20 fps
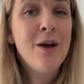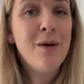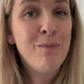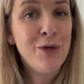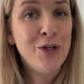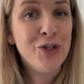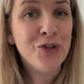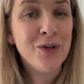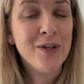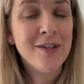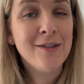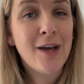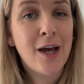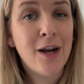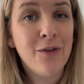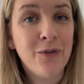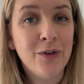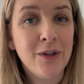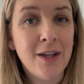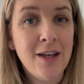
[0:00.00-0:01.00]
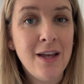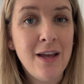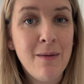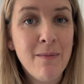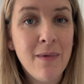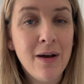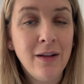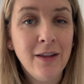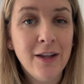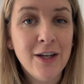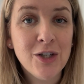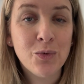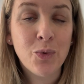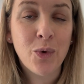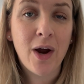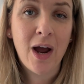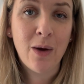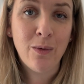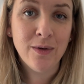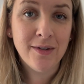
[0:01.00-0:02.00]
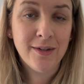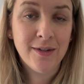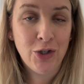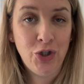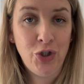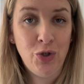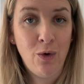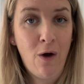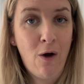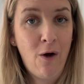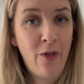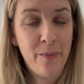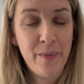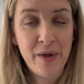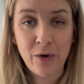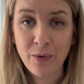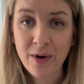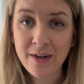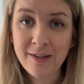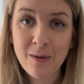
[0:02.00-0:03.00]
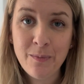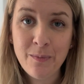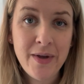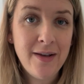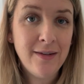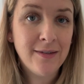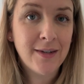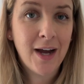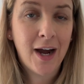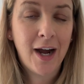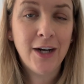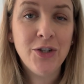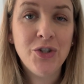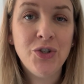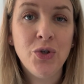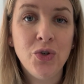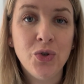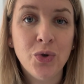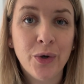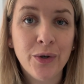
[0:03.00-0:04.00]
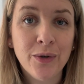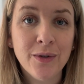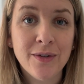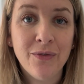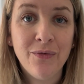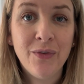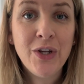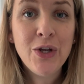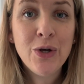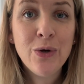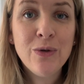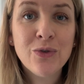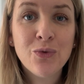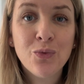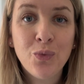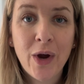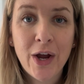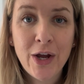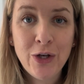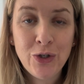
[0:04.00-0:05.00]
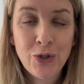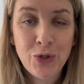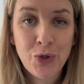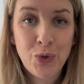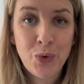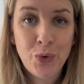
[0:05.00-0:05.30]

be sure to sign up for the email list where I will send you all of my recipes, guides, tutorials, and videos right to